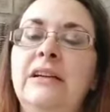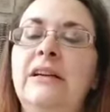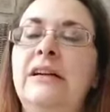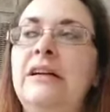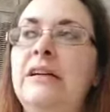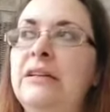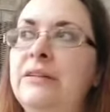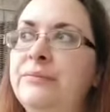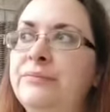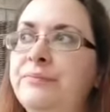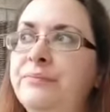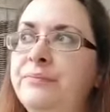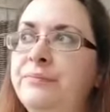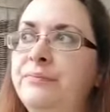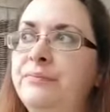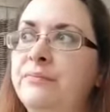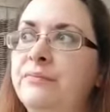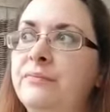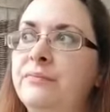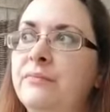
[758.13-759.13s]

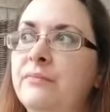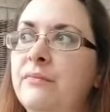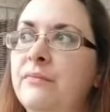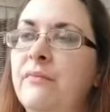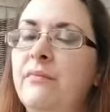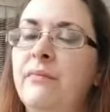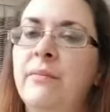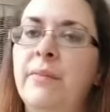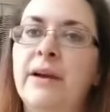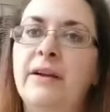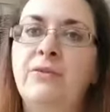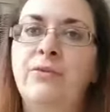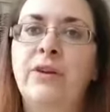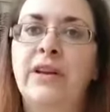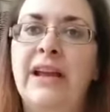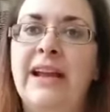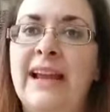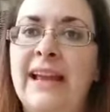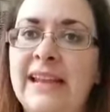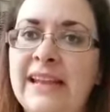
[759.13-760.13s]
Um, but when
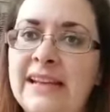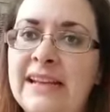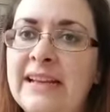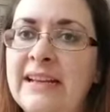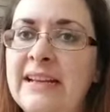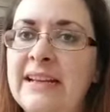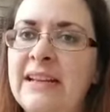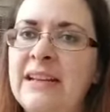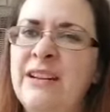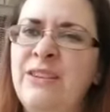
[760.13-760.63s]
I edit it,